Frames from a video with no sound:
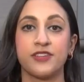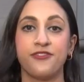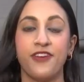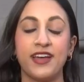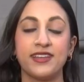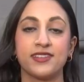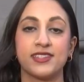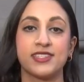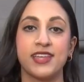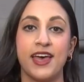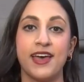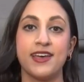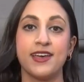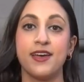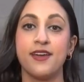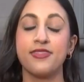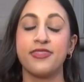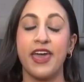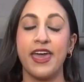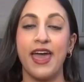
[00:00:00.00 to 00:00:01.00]
defense
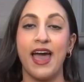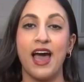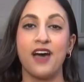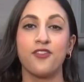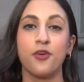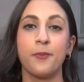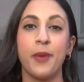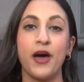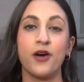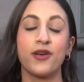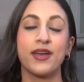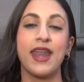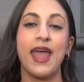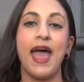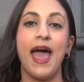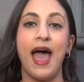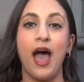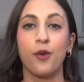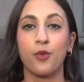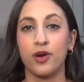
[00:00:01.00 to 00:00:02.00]
say they have about an
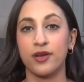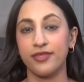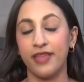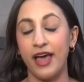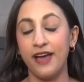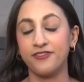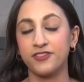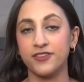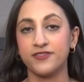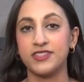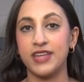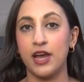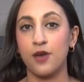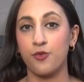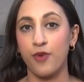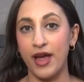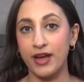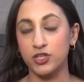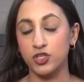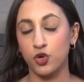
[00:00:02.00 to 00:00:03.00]
hour left of
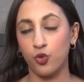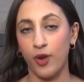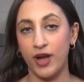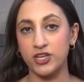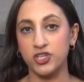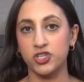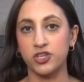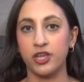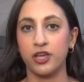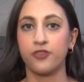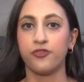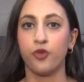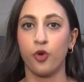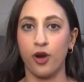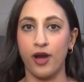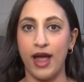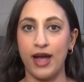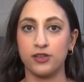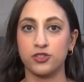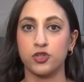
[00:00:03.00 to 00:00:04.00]
direct questioning
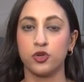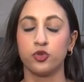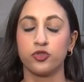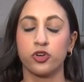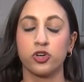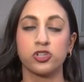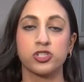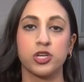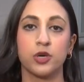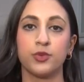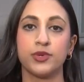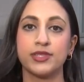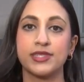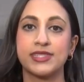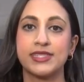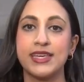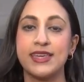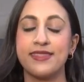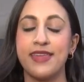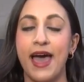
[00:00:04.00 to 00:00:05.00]
for Householder, so we'll
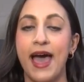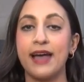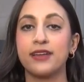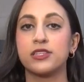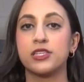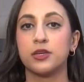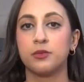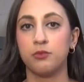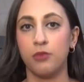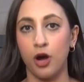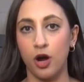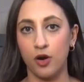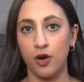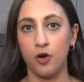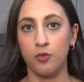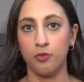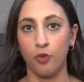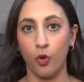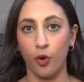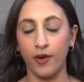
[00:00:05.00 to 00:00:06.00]
see that
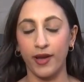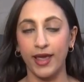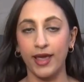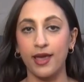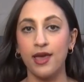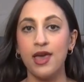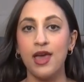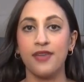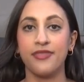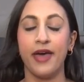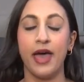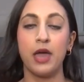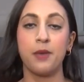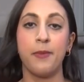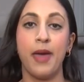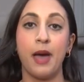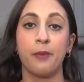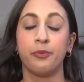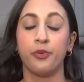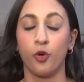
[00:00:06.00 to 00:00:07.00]
tomorrow morning.
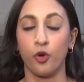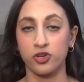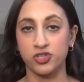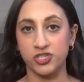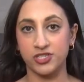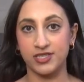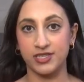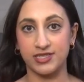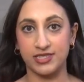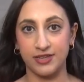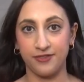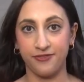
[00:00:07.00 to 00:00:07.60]
Then Matt Borges'